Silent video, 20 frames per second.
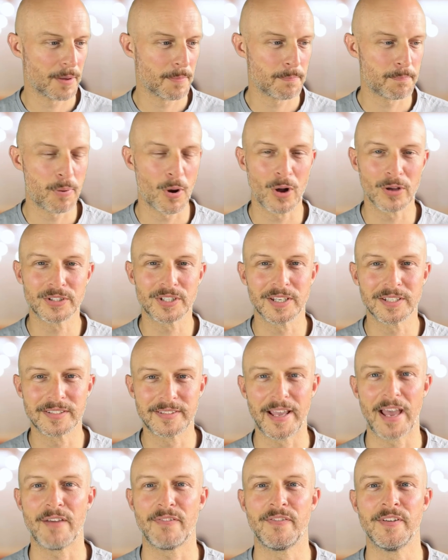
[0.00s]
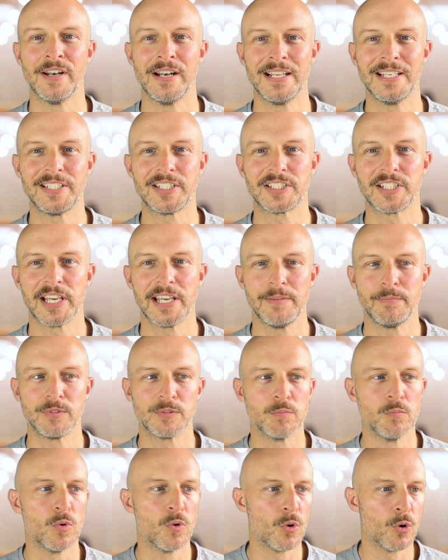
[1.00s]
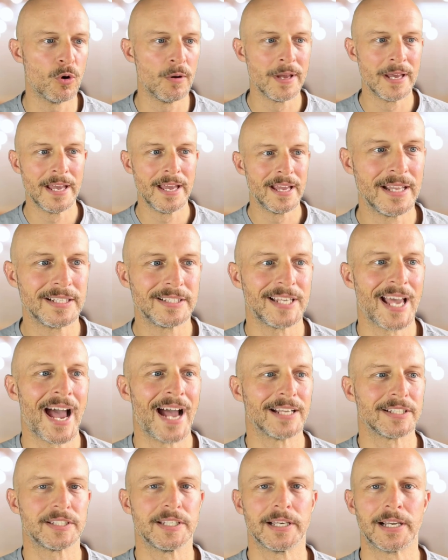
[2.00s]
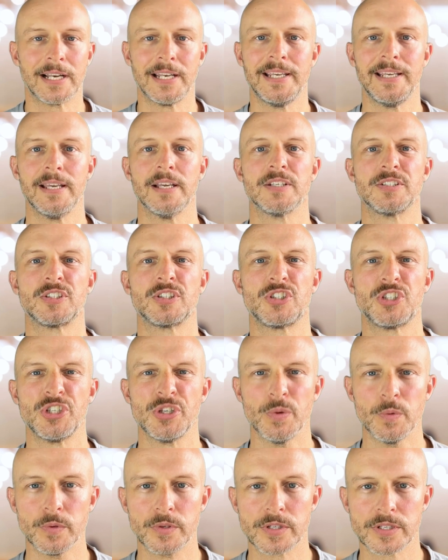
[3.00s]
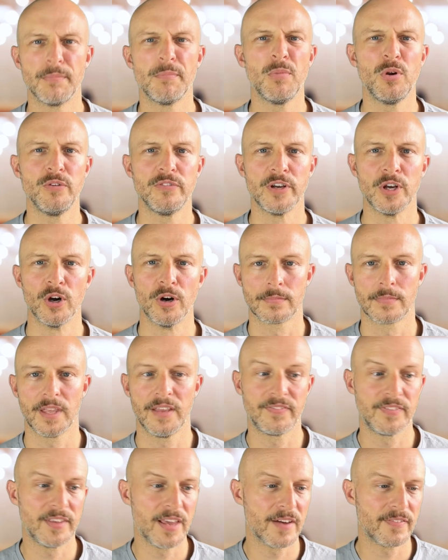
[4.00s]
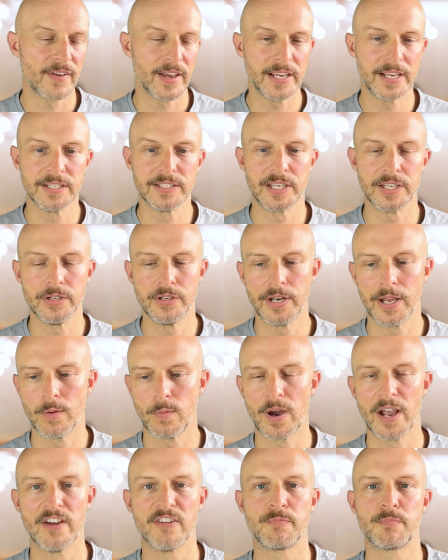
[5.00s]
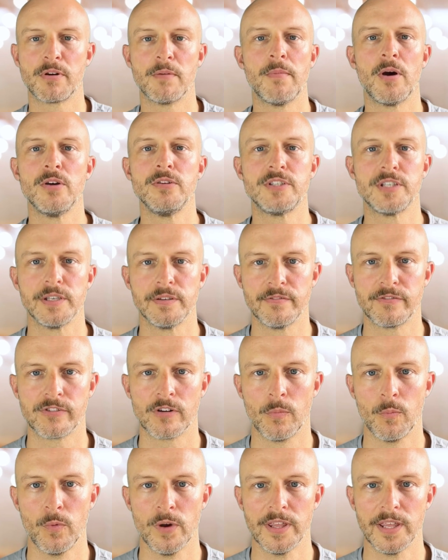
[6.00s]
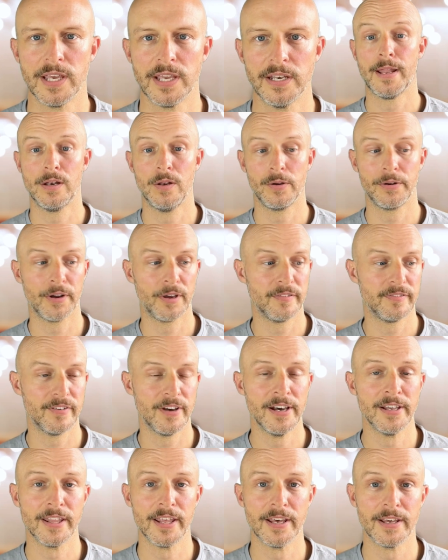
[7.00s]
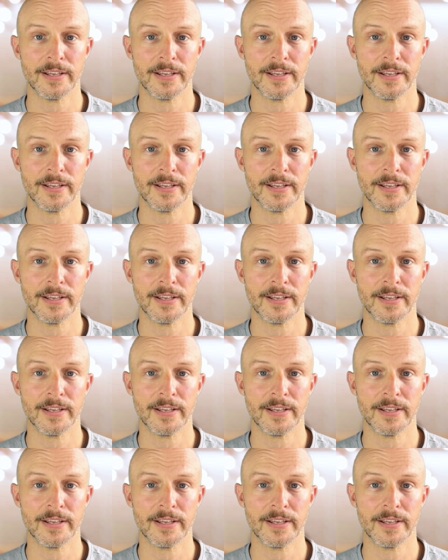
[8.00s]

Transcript: Potter definitely seems more tactically astute. Moving on, if the FA continue their way of promoting from within, look no further